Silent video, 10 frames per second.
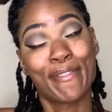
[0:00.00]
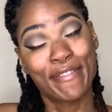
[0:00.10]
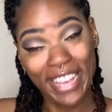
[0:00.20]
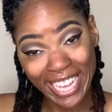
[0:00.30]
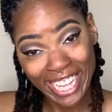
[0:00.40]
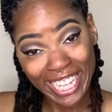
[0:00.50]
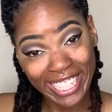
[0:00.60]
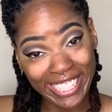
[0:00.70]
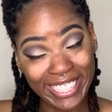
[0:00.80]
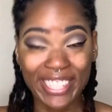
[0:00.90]

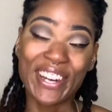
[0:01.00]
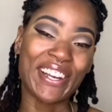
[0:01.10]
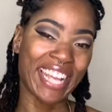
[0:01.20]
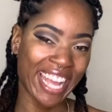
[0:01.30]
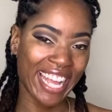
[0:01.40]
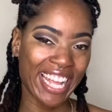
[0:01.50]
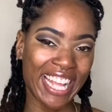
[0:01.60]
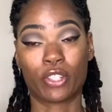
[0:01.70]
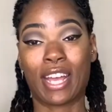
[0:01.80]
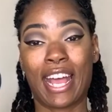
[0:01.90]
face, okay?
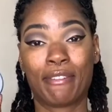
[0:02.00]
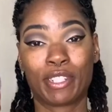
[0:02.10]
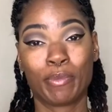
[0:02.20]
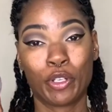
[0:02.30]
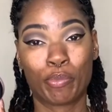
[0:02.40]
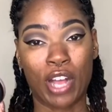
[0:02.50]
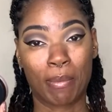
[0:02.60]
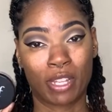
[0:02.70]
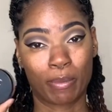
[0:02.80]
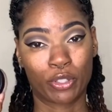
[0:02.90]
So I have some new
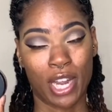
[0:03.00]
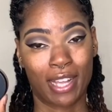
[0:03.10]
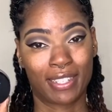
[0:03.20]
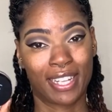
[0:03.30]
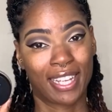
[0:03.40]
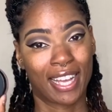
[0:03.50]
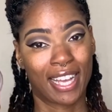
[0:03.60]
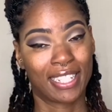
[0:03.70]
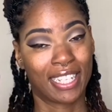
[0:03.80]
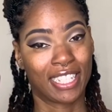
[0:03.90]
primer that I'm trying out today,
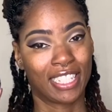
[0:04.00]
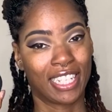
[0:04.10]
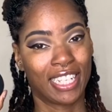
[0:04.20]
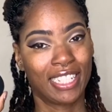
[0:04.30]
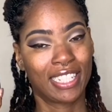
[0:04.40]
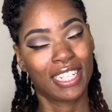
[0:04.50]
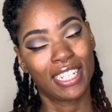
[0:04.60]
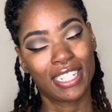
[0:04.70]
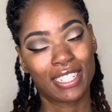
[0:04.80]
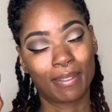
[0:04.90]
guys, and it
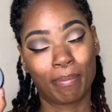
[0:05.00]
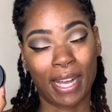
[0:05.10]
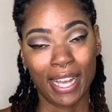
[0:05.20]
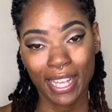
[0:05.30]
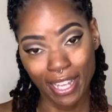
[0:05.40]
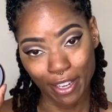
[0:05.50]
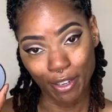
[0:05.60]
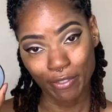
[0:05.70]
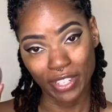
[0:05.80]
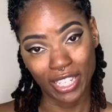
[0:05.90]
is by
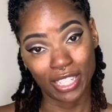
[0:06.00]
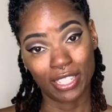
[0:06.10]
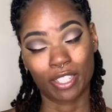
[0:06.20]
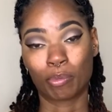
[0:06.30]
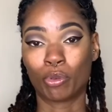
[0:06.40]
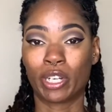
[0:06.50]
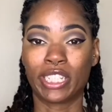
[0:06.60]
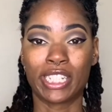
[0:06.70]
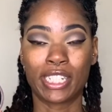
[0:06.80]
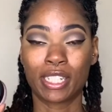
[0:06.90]
e.l.f. It is the
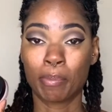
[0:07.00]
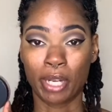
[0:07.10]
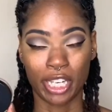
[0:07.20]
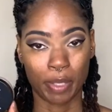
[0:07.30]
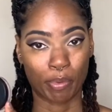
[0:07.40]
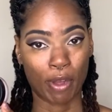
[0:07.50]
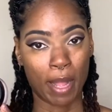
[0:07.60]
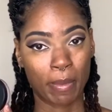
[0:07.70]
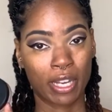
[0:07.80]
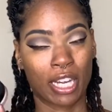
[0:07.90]
Poreless Putty
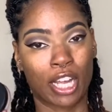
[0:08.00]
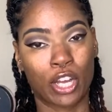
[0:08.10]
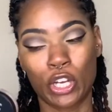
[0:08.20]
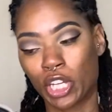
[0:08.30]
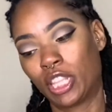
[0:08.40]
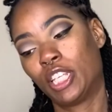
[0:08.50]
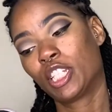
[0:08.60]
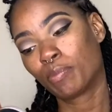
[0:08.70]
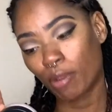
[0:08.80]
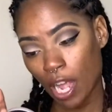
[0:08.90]
Primer, and I heard
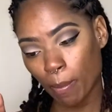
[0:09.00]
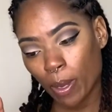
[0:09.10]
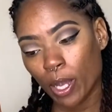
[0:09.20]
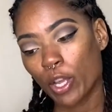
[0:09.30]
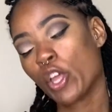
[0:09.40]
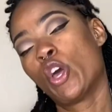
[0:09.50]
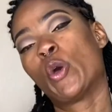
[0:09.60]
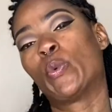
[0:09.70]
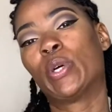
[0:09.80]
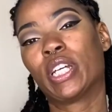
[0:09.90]
this primer
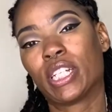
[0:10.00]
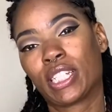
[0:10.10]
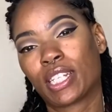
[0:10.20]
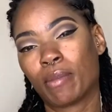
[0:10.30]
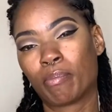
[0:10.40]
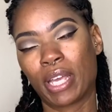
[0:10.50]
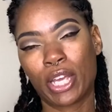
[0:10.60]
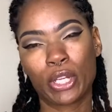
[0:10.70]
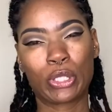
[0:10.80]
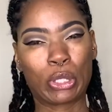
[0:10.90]
was
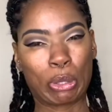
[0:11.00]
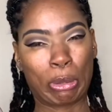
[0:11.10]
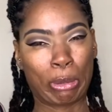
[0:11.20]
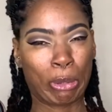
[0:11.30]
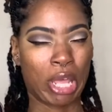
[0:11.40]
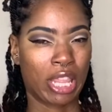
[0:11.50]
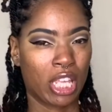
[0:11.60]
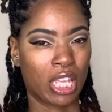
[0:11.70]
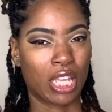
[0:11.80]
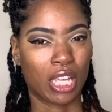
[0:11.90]
compared to
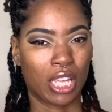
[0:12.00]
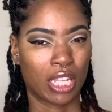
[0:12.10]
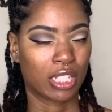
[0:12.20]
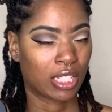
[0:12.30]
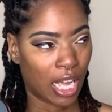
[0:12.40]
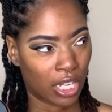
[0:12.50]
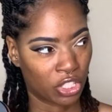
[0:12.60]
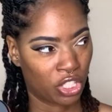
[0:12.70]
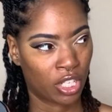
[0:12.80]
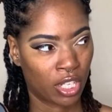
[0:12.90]
the
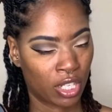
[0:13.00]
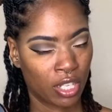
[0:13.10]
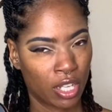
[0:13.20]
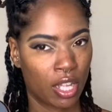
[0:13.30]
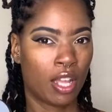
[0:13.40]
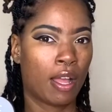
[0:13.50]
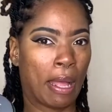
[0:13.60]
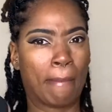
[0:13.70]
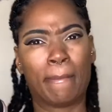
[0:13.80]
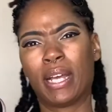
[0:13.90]
Tatcha,
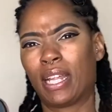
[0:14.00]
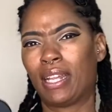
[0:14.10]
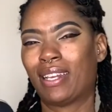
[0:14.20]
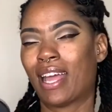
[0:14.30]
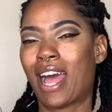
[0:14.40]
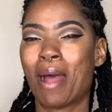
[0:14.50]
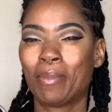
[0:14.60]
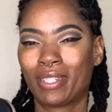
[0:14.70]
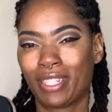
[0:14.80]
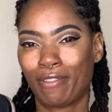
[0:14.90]
but I'm
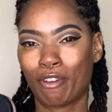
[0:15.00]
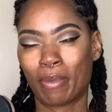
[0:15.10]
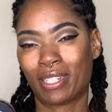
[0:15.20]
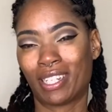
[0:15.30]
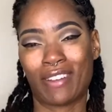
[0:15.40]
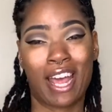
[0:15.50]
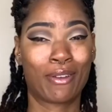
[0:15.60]
gonna see for myself. I